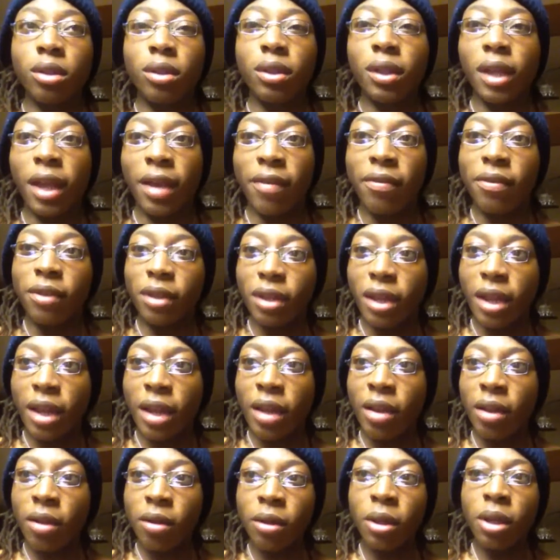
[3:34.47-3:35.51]
every
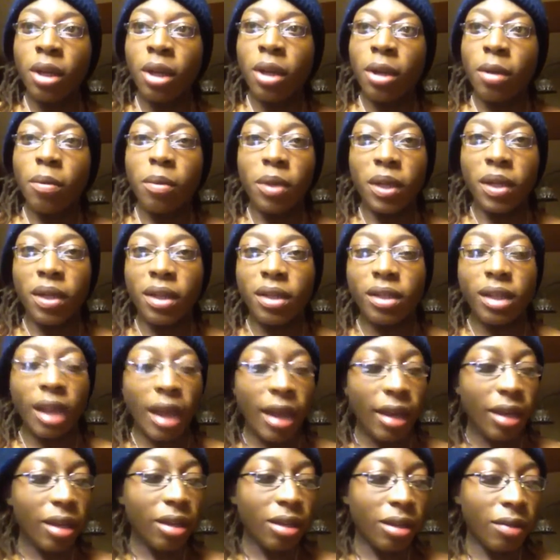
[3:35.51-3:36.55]
day. Because I
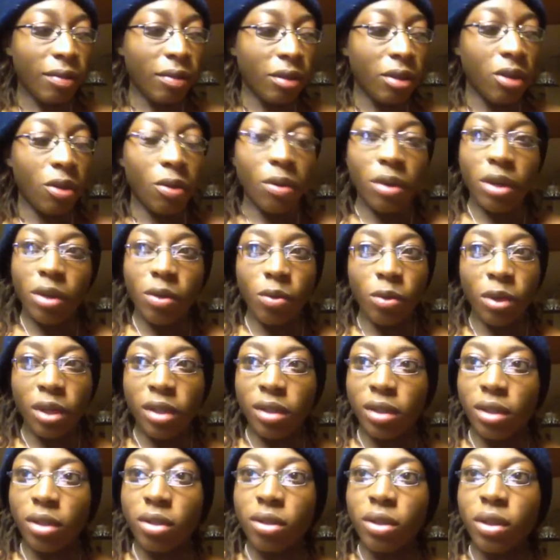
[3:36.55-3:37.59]
didn't even do any
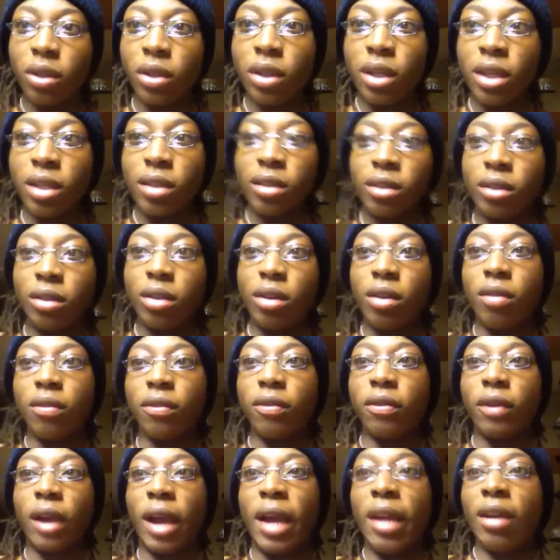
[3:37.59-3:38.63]
research on that
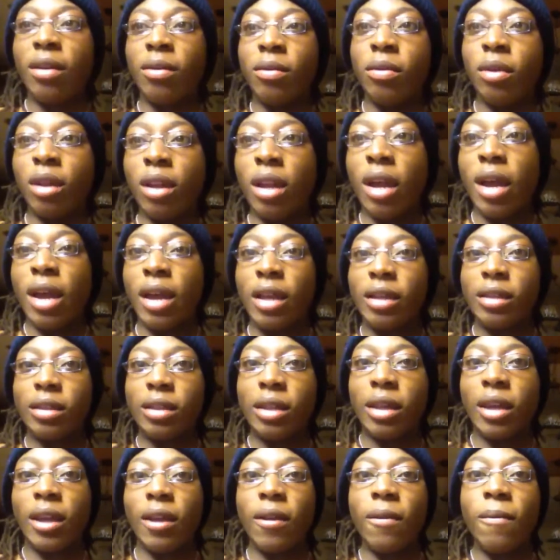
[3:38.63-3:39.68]
stuff. I didn't realize
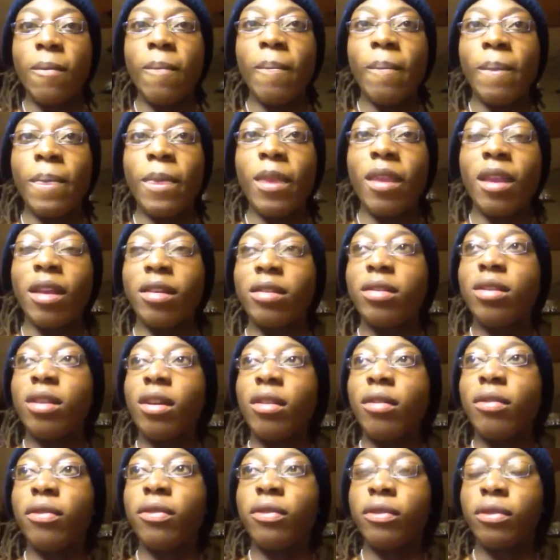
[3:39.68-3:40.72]
that that
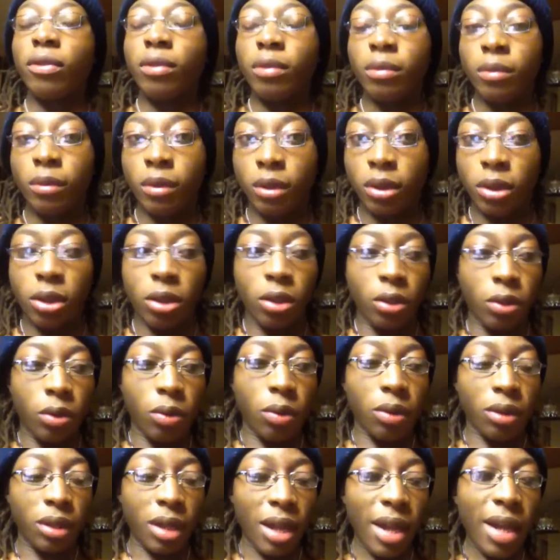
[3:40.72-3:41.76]
stuff
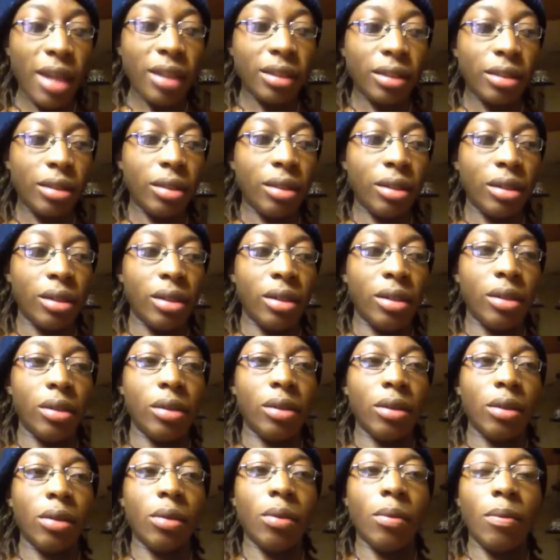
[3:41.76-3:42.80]
was actually
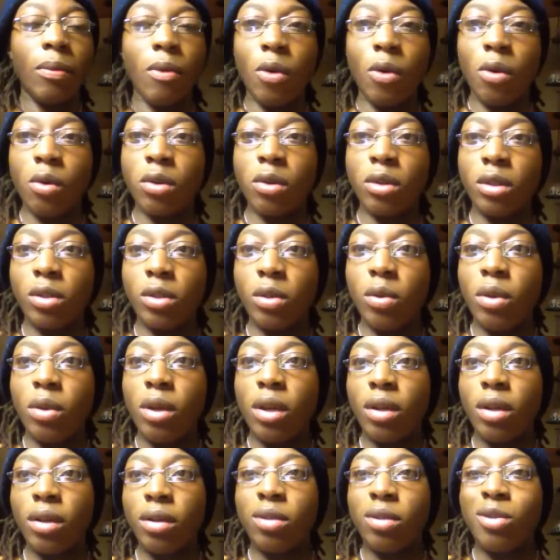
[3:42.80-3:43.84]
more
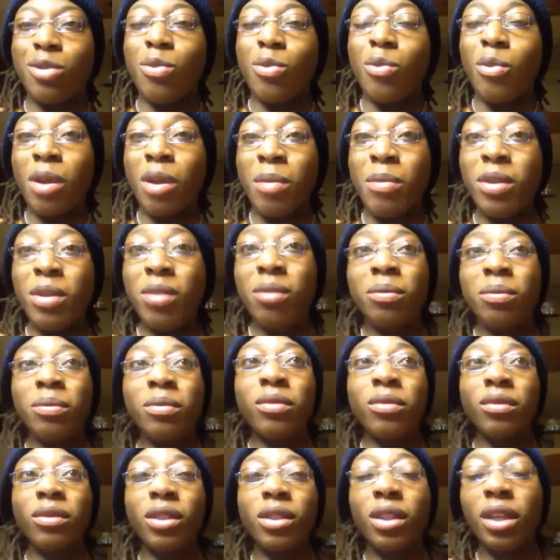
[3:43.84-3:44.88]
suited to women.
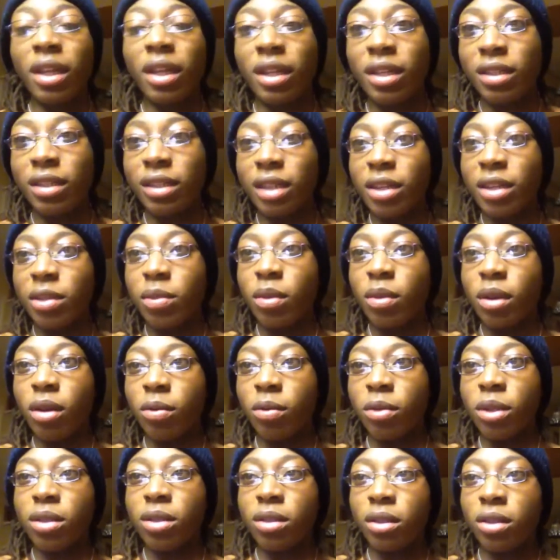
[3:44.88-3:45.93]
At least that's what I
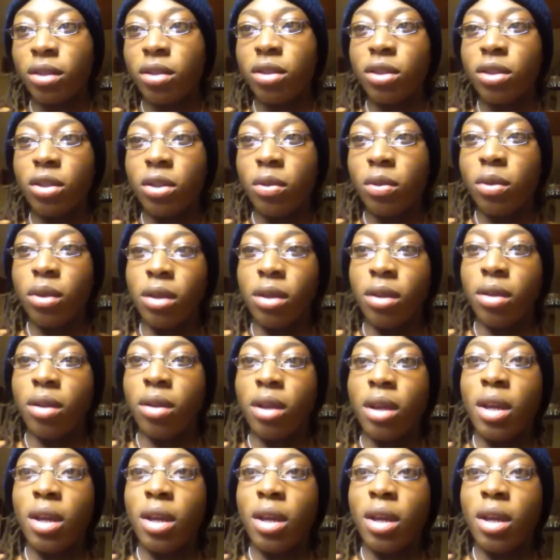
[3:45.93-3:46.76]
researched. You can